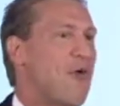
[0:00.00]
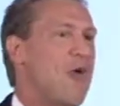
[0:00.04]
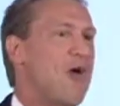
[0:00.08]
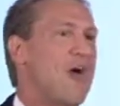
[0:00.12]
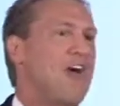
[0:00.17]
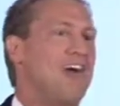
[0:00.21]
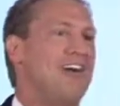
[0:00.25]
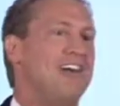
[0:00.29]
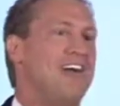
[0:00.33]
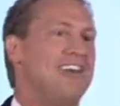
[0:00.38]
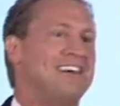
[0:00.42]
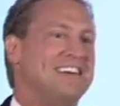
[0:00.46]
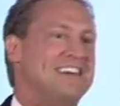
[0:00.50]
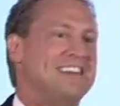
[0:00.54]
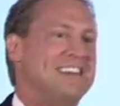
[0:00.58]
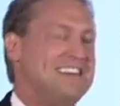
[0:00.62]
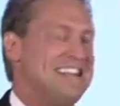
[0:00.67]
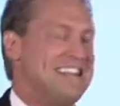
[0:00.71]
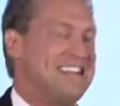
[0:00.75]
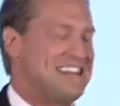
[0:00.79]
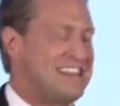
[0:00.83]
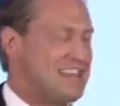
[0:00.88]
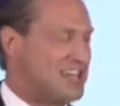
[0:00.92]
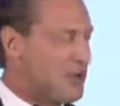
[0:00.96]
for
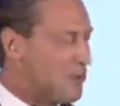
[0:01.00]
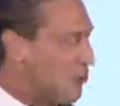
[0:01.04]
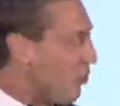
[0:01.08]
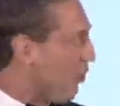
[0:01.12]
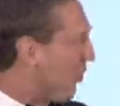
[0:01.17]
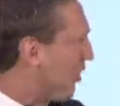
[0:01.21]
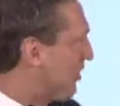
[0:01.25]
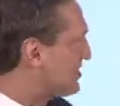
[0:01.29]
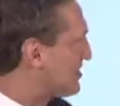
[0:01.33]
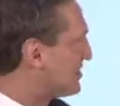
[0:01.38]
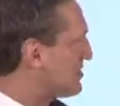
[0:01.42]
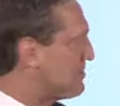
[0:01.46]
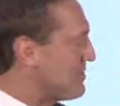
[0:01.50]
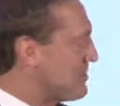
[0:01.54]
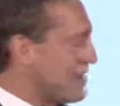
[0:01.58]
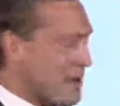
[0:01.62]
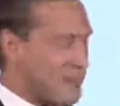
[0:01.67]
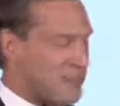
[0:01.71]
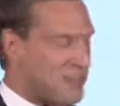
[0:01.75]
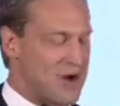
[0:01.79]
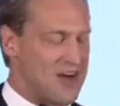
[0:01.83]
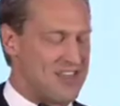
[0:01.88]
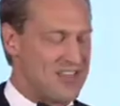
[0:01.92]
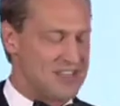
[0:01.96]
the awards to be
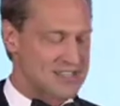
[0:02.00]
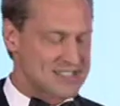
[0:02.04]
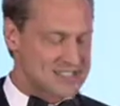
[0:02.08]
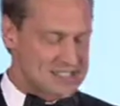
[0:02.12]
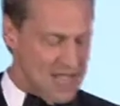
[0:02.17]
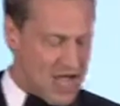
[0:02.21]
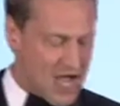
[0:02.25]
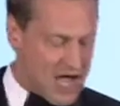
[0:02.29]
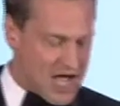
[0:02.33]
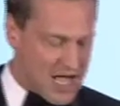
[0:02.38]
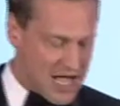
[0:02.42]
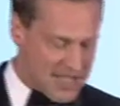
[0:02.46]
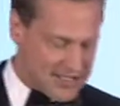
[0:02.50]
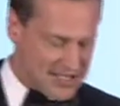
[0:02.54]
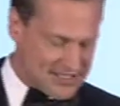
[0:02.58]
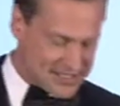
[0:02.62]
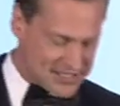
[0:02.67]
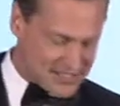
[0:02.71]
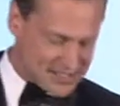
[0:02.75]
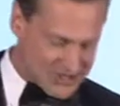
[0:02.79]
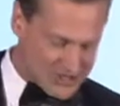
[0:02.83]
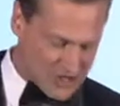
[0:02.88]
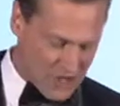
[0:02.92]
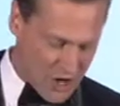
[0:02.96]
up on the slides,
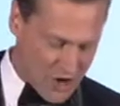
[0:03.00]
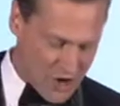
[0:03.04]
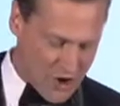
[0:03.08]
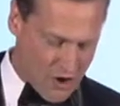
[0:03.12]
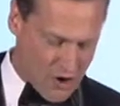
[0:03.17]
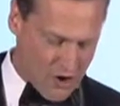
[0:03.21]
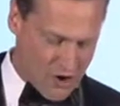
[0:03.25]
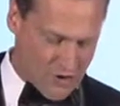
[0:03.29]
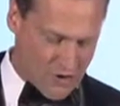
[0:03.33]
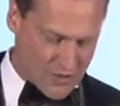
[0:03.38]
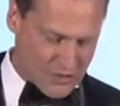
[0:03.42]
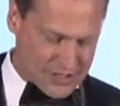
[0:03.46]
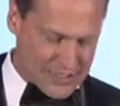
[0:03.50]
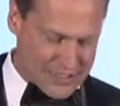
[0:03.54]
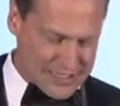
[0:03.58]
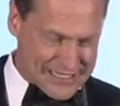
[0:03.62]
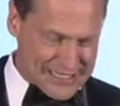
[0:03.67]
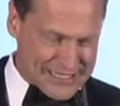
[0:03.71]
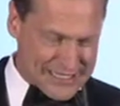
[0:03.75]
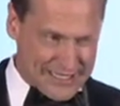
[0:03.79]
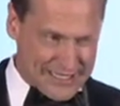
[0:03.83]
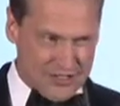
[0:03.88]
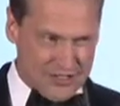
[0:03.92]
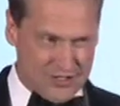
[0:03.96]
so
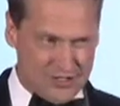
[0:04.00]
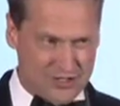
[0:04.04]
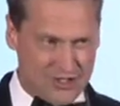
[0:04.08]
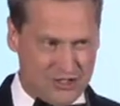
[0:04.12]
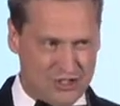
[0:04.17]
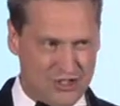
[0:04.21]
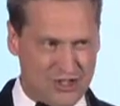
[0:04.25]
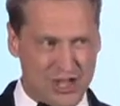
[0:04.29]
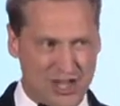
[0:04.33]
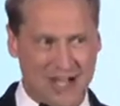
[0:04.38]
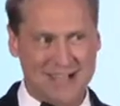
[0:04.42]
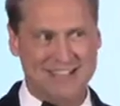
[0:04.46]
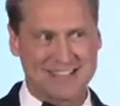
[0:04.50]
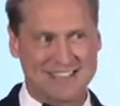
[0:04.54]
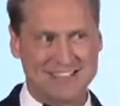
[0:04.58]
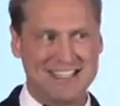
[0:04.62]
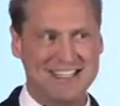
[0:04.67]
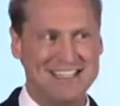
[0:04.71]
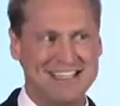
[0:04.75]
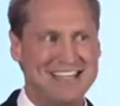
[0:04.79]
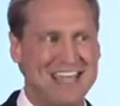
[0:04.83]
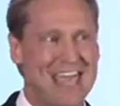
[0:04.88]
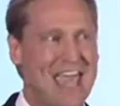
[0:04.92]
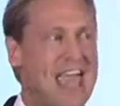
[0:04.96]
just
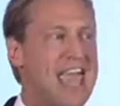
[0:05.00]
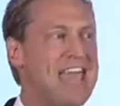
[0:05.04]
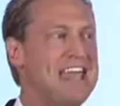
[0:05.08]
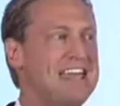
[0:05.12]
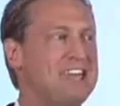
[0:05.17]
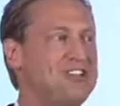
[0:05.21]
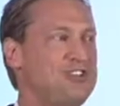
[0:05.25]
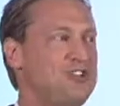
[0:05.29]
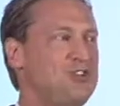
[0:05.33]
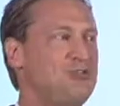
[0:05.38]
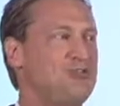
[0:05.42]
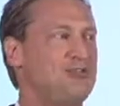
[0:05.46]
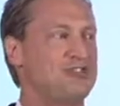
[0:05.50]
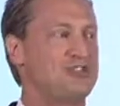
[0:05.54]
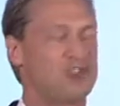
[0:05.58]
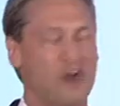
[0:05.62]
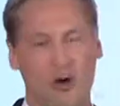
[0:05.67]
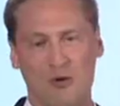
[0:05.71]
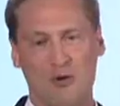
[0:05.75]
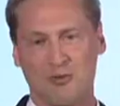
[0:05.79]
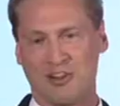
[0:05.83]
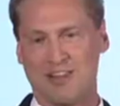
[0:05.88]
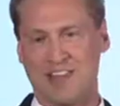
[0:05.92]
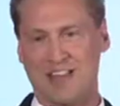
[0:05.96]
in case you
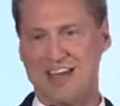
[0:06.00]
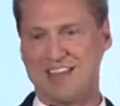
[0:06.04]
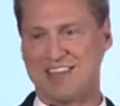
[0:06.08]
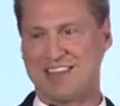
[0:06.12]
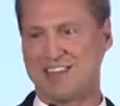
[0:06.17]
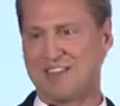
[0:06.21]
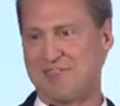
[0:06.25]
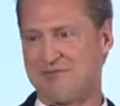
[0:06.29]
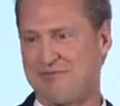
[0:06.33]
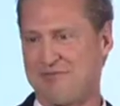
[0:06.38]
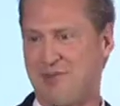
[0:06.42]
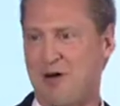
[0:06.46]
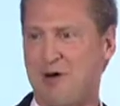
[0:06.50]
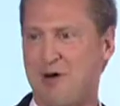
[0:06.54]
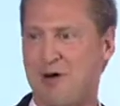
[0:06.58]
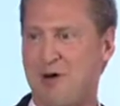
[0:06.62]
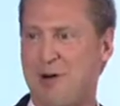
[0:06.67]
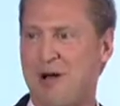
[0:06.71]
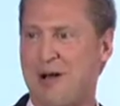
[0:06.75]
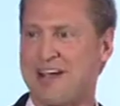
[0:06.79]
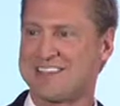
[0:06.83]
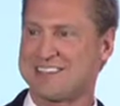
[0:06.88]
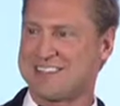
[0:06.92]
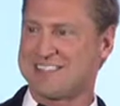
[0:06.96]
don't like the
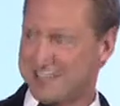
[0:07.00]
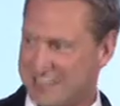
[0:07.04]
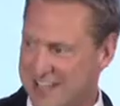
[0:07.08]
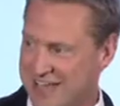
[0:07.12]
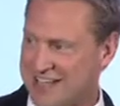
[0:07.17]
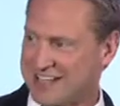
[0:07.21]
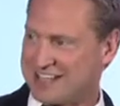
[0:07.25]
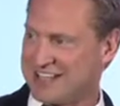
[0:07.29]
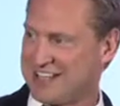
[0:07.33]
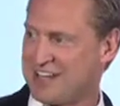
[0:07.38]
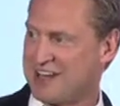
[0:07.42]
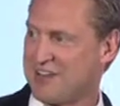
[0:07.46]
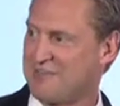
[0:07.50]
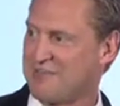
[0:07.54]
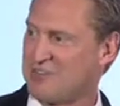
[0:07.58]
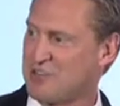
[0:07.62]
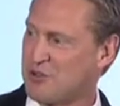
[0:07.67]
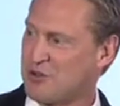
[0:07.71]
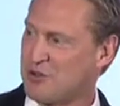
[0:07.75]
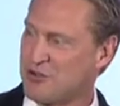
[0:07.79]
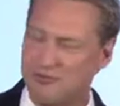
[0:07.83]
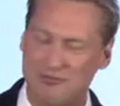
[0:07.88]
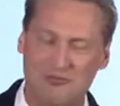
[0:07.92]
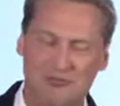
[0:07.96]
photo I've selected of
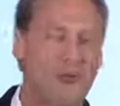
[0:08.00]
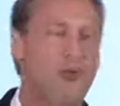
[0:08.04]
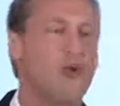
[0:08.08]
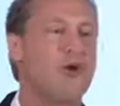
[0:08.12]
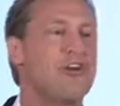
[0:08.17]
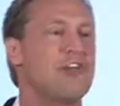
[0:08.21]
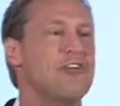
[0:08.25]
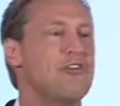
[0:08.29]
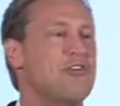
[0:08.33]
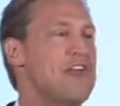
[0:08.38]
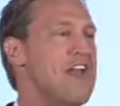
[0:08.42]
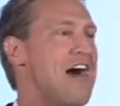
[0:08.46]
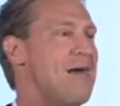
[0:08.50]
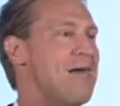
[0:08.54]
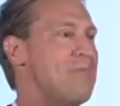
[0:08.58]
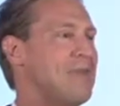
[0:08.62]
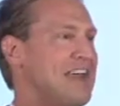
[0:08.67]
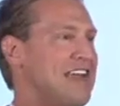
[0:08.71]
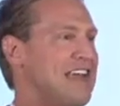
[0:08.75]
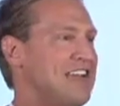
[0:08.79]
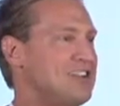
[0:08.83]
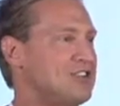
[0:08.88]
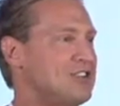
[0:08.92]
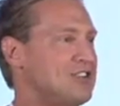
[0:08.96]
you for your
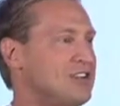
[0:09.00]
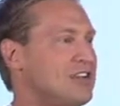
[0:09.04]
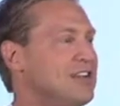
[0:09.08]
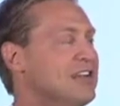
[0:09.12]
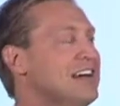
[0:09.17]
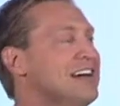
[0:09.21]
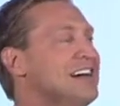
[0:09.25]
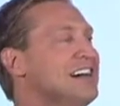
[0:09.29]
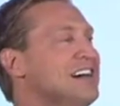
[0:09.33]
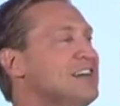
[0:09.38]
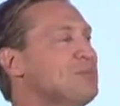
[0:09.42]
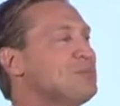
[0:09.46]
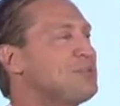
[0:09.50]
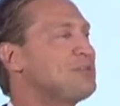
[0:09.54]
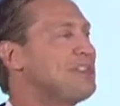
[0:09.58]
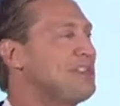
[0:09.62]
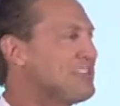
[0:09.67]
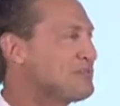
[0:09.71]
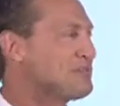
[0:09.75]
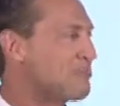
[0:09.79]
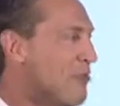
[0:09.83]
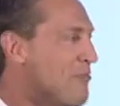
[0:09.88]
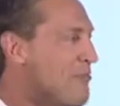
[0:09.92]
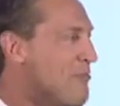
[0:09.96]
nomination,
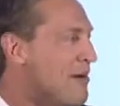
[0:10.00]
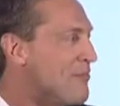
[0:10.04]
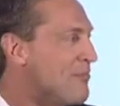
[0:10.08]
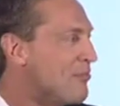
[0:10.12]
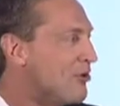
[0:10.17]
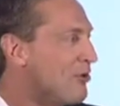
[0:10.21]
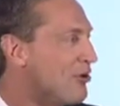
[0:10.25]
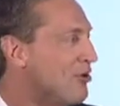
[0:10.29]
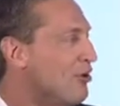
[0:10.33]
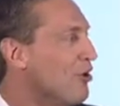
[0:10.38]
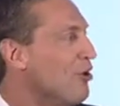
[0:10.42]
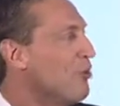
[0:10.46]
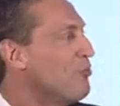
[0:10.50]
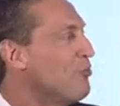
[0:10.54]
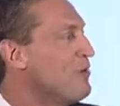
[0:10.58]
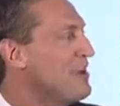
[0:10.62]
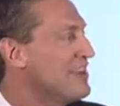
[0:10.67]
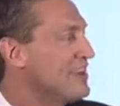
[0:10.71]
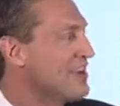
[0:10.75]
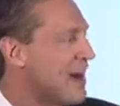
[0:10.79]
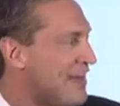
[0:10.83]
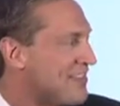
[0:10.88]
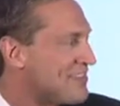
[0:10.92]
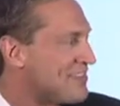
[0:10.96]
please remember we
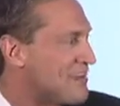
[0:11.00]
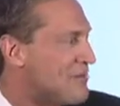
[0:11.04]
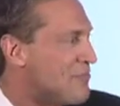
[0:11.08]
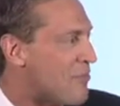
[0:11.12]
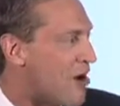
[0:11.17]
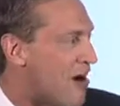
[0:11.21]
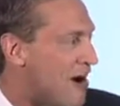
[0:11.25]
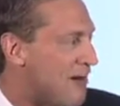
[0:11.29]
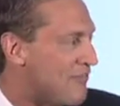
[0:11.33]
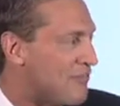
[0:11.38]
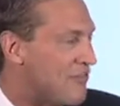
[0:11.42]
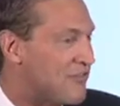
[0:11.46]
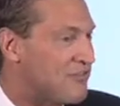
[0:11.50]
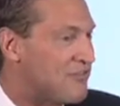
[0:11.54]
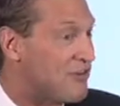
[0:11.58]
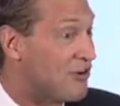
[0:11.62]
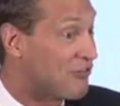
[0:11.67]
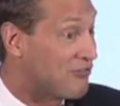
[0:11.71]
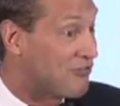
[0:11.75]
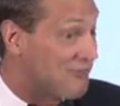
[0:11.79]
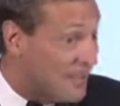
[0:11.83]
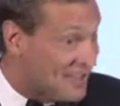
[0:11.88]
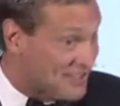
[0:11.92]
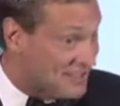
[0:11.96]
got them off of your
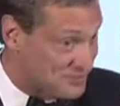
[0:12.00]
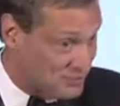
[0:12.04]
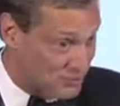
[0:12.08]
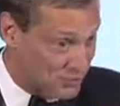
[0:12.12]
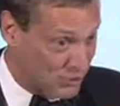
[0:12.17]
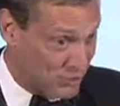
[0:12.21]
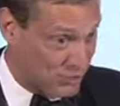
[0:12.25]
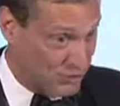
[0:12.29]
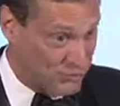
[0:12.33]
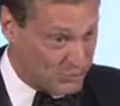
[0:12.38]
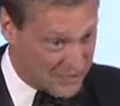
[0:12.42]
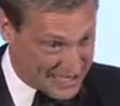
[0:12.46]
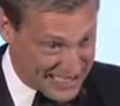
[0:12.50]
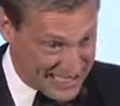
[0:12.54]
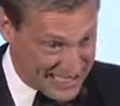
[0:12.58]
Facebook page.